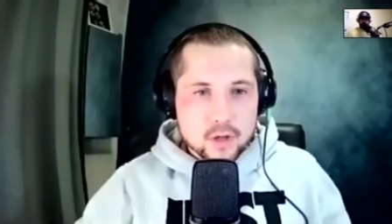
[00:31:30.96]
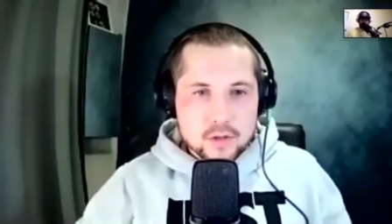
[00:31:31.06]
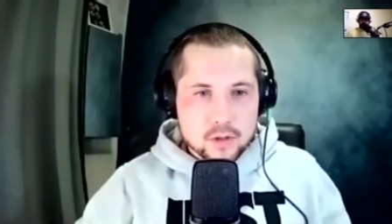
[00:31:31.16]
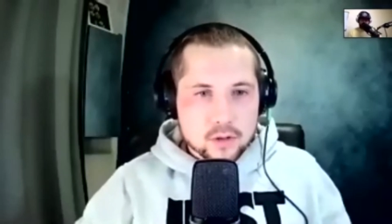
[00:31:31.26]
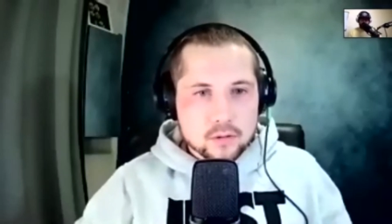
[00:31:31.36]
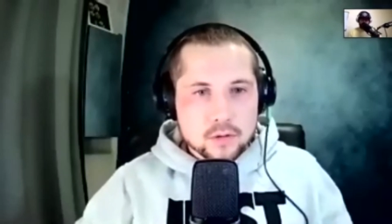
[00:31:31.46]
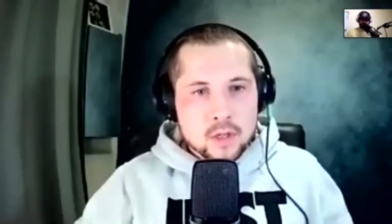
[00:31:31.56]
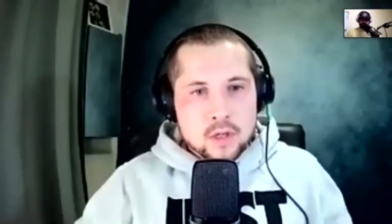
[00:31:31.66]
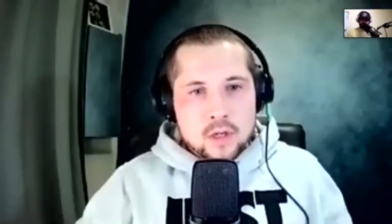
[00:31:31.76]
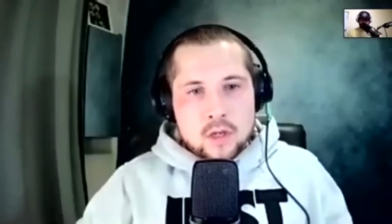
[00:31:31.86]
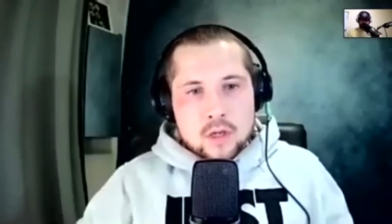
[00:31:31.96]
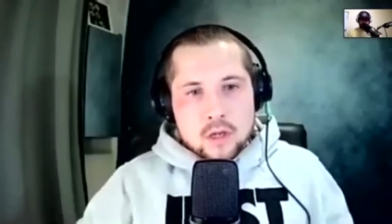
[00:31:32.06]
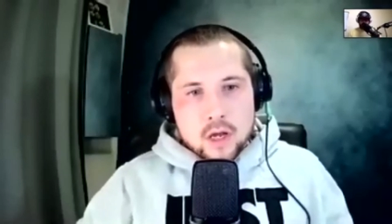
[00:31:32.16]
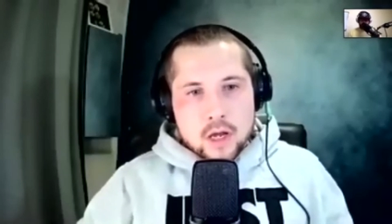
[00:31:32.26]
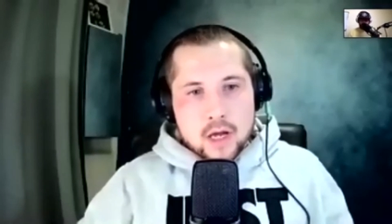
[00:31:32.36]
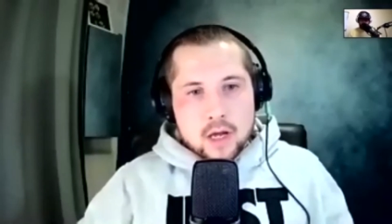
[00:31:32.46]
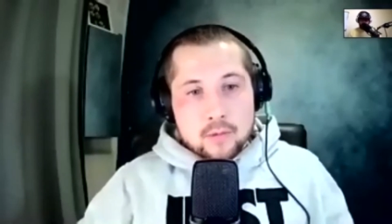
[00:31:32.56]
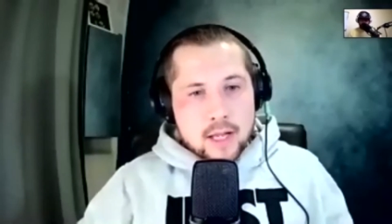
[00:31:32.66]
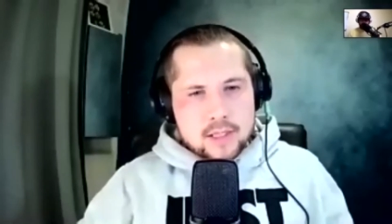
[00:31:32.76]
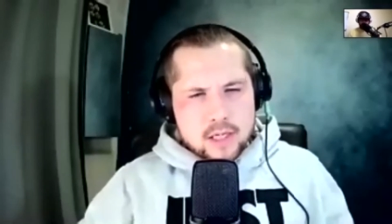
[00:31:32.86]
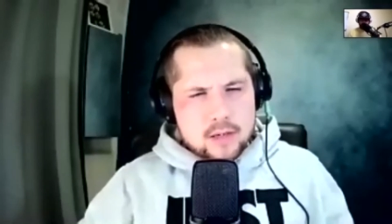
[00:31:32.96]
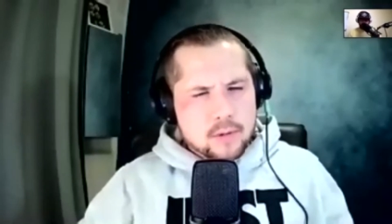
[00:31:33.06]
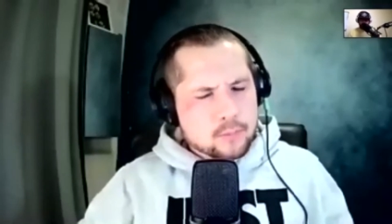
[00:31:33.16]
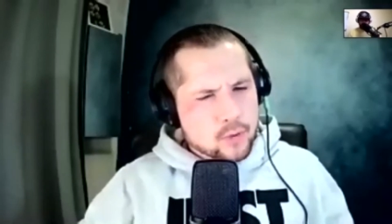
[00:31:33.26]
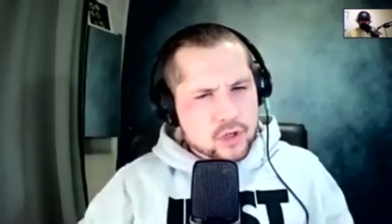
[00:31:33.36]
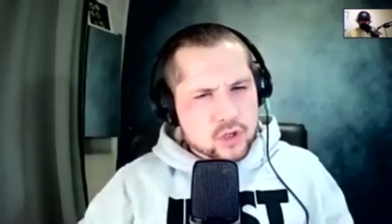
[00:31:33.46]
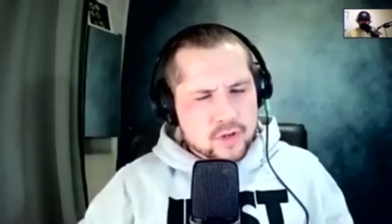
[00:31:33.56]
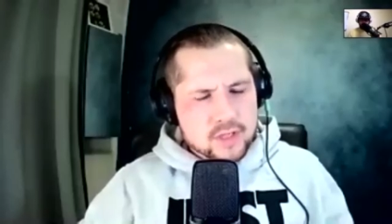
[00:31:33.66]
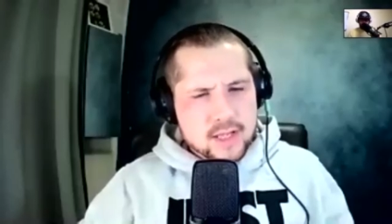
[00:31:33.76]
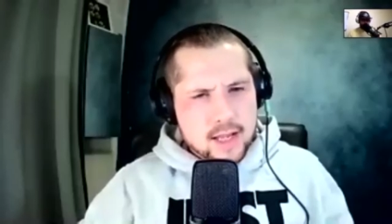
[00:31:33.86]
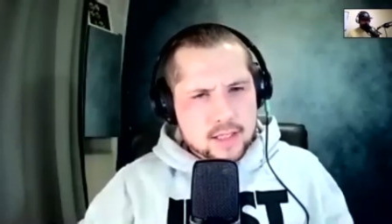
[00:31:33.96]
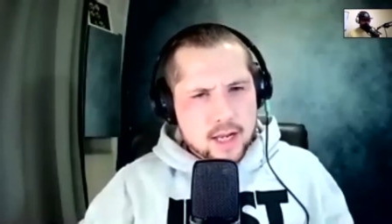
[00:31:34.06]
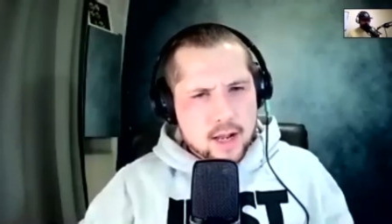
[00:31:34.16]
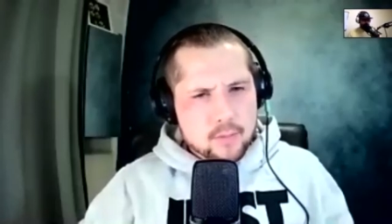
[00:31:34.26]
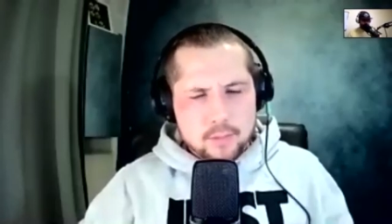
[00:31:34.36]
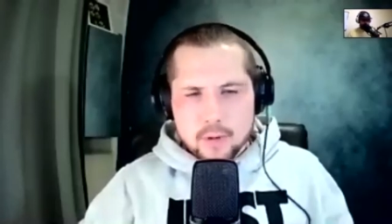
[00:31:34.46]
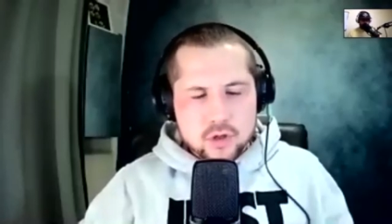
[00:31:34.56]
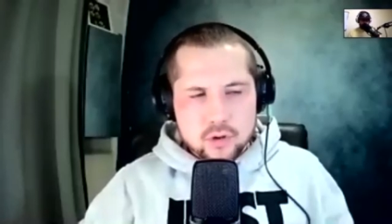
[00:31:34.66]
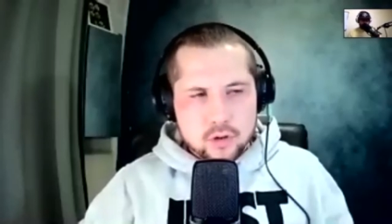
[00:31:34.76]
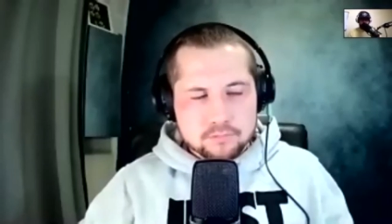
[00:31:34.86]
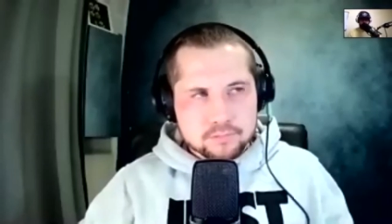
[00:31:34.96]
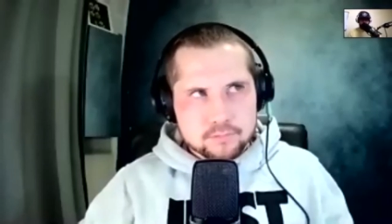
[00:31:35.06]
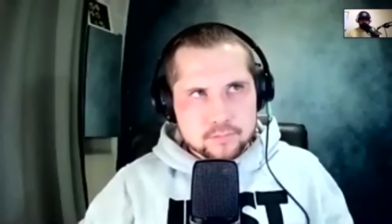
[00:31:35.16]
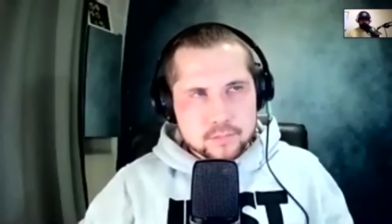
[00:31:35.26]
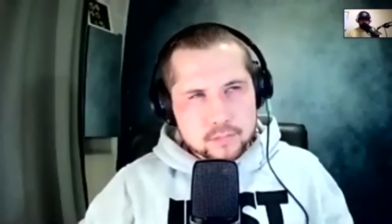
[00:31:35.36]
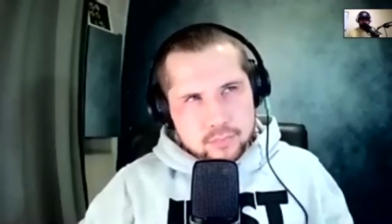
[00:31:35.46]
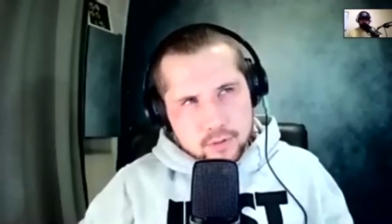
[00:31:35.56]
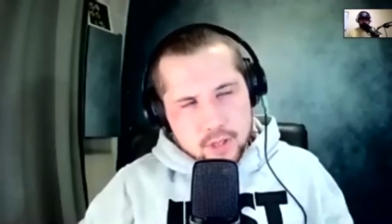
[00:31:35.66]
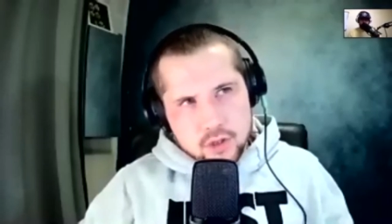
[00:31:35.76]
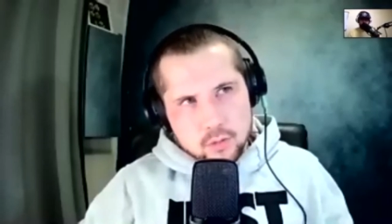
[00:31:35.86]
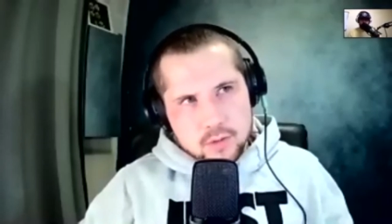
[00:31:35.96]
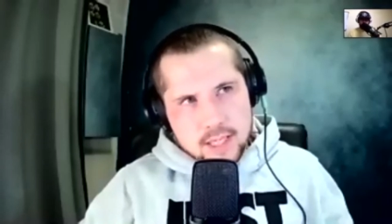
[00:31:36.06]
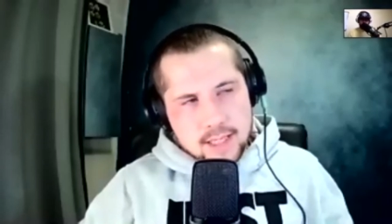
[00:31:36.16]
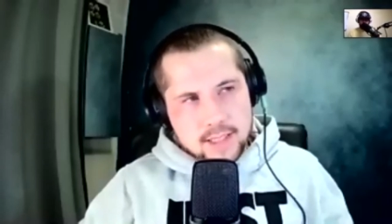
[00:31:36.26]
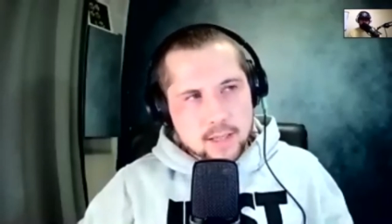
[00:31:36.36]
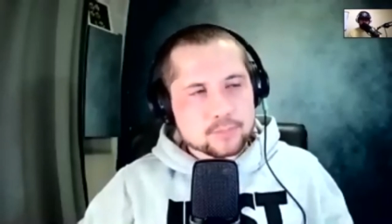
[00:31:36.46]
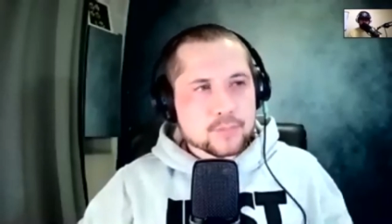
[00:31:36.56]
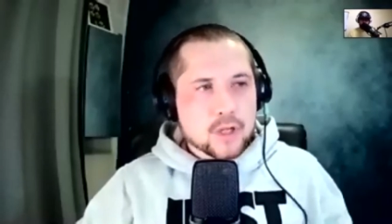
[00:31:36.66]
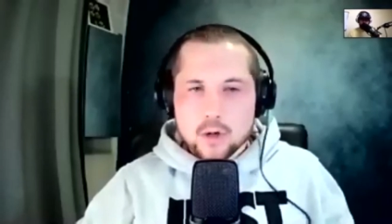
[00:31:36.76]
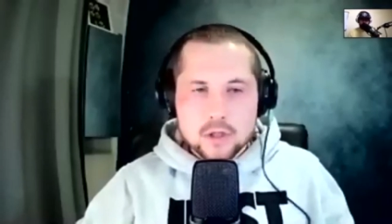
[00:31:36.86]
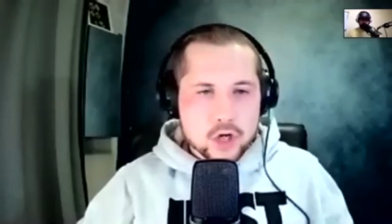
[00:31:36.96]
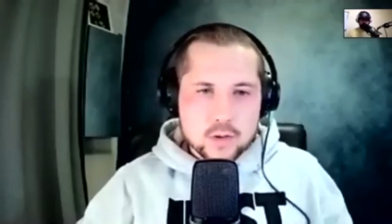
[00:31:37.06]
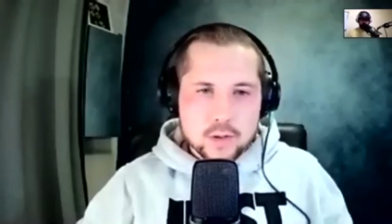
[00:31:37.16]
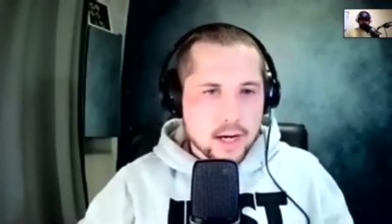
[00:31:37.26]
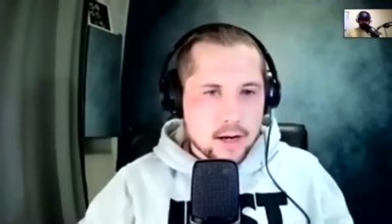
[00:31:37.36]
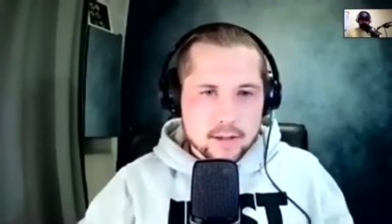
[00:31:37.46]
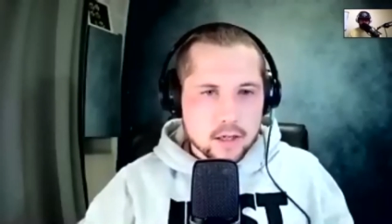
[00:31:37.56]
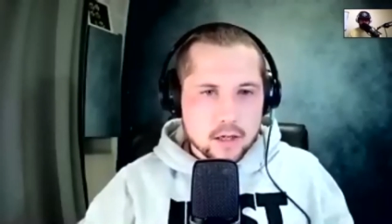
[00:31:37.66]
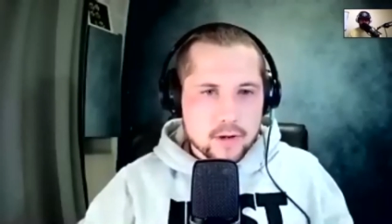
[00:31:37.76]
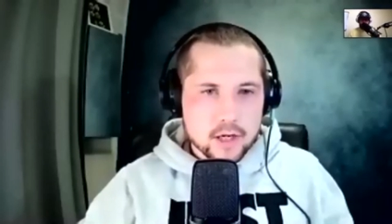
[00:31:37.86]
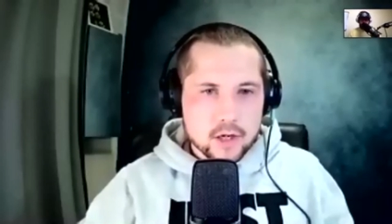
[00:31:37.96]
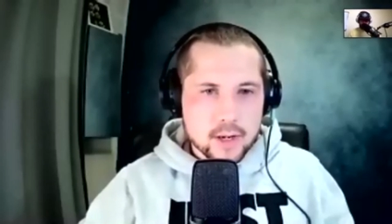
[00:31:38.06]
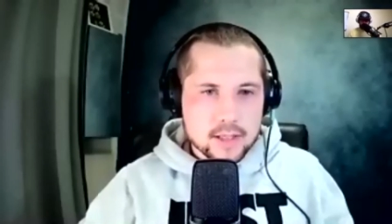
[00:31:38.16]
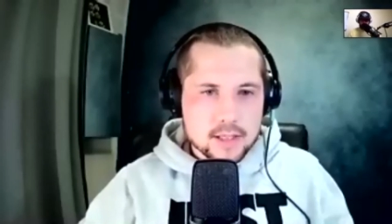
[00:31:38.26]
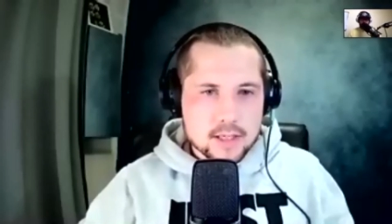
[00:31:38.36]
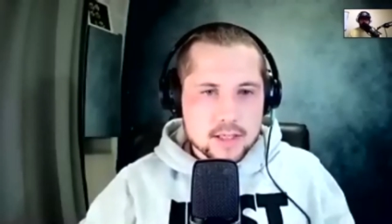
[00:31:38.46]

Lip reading: So last time, I'm pretty sure for his last camp, I'm not sure. I'm pretty sure it was his last camp. He's trains with Darren Till on a regular basis.